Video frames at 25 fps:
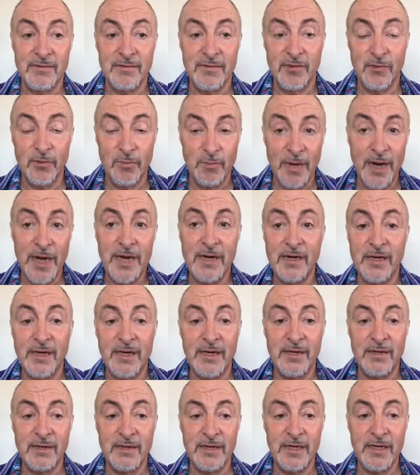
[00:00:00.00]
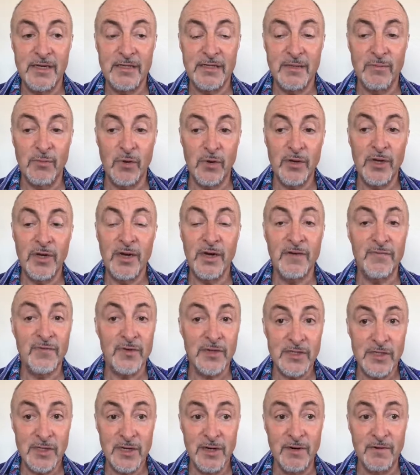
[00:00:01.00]
the reminder here, is the more you love
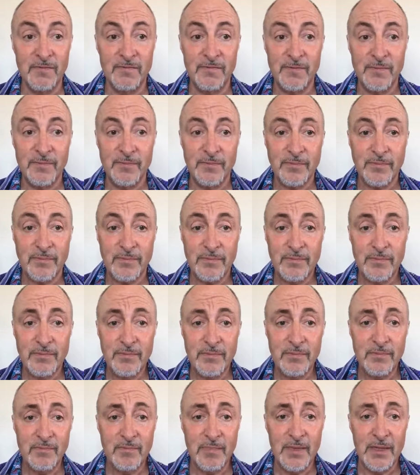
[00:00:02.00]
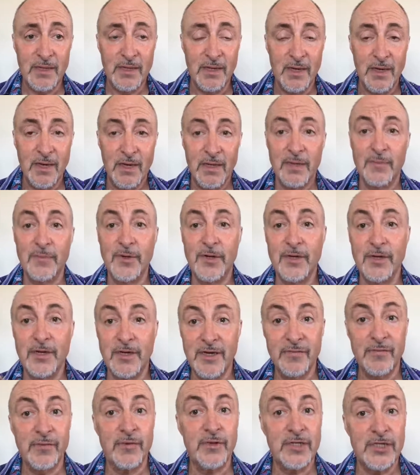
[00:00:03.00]
yourself, the more you can
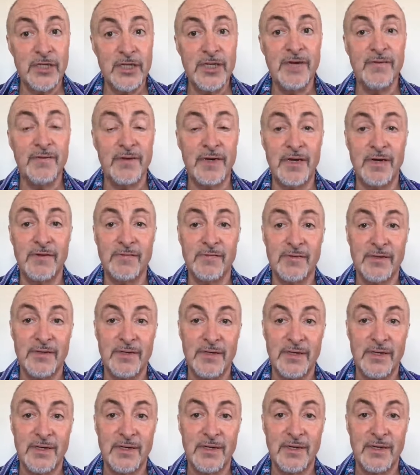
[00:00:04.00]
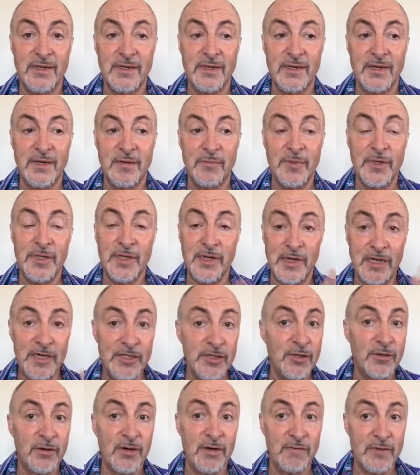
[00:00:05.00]
give and receive love. But the less
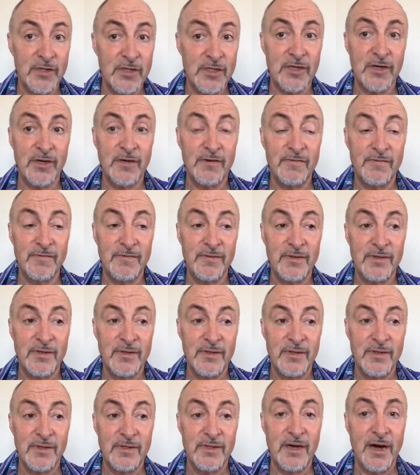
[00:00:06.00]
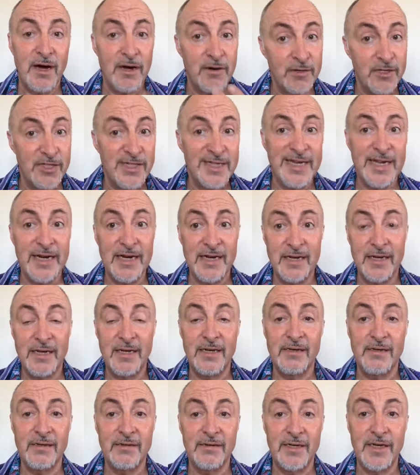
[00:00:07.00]
you love yourself, the harder it is to get it in.
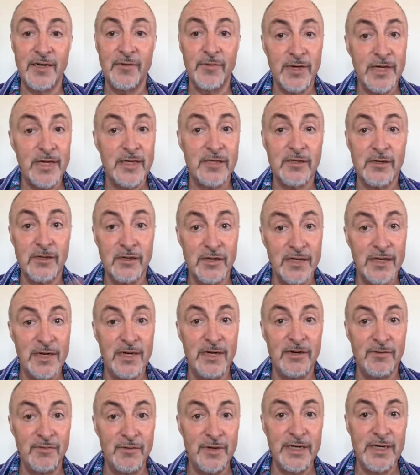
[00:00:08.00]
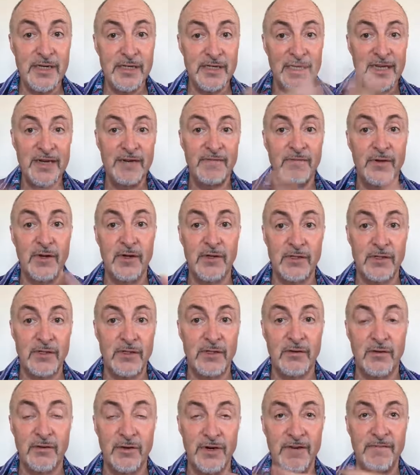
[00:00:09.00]
It really is, it really is inverse
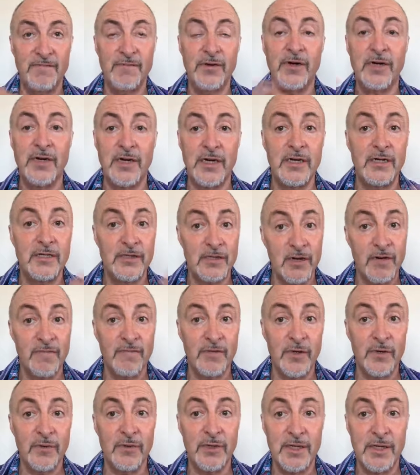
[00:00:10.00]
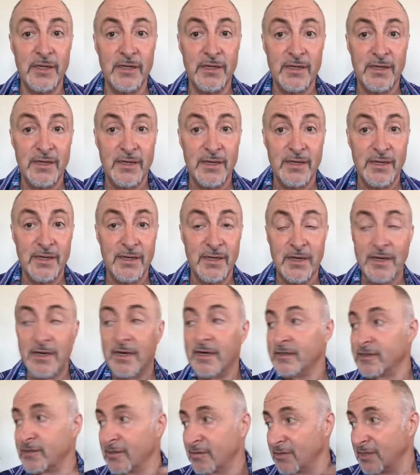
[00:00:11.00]
or inverted, it's convoluted.
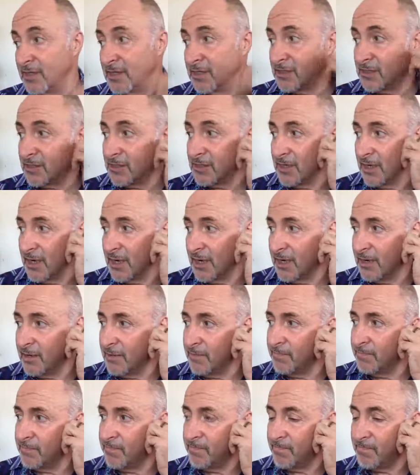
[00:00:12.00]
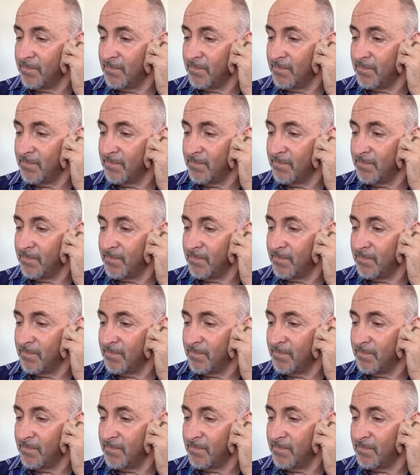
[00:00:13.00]
So this um,